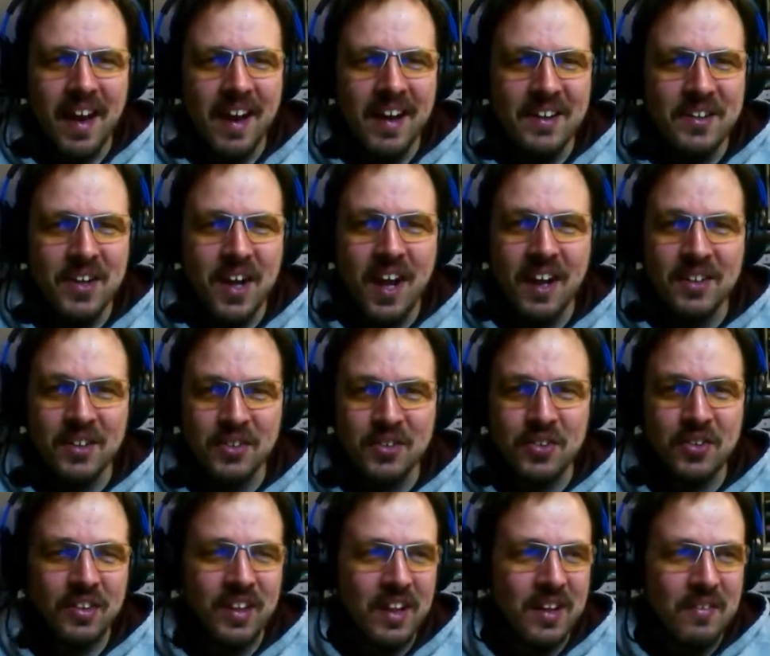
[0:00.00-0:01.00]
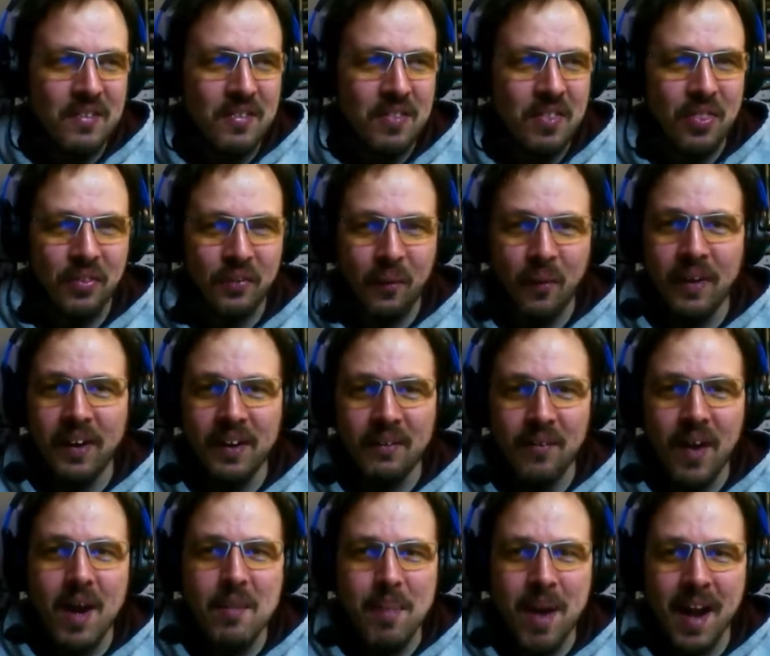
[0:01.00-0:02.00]
And Jayag just kind of throwing it
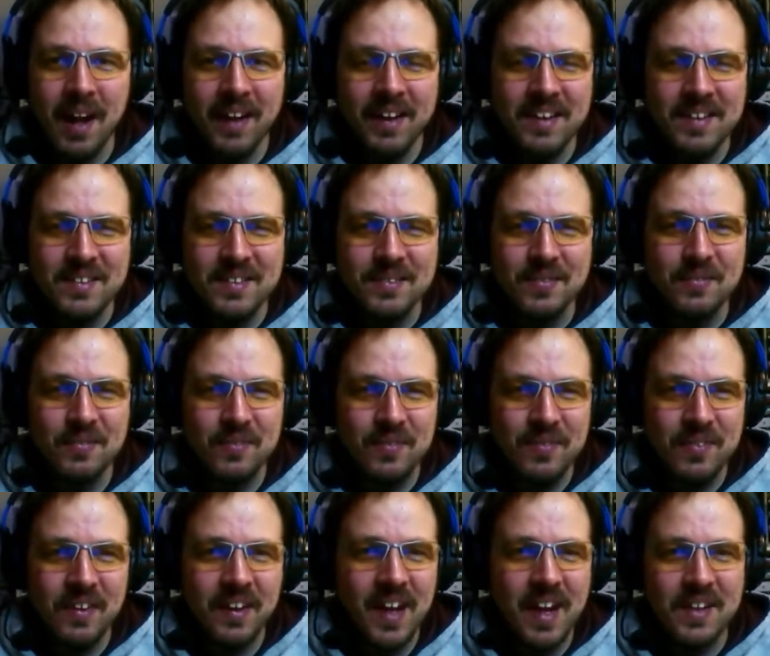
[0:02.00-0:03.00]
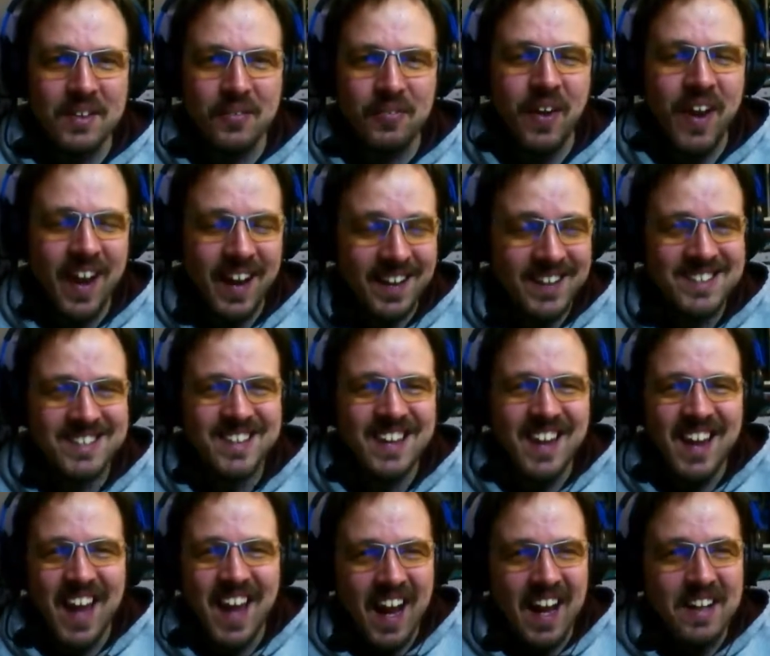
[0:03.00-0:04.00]
right back in the guy's face,
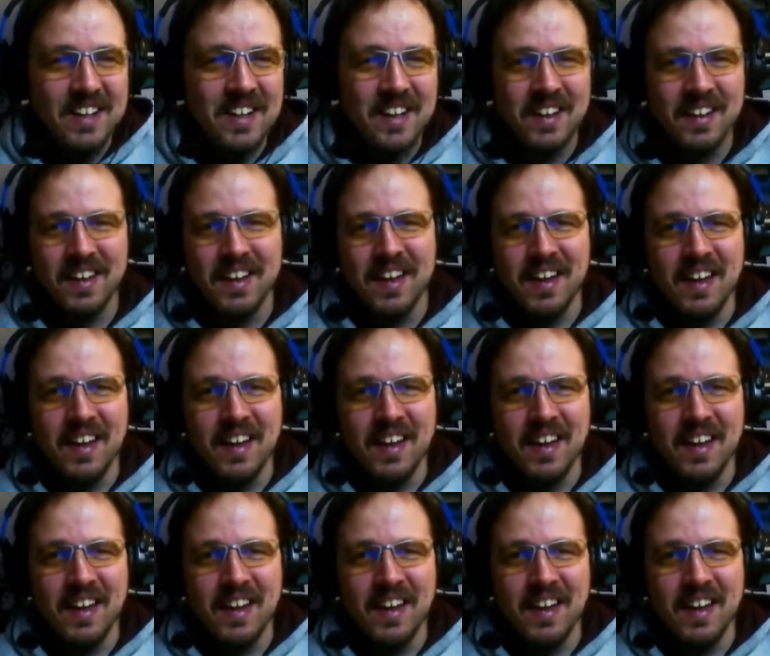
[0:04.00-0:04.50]
and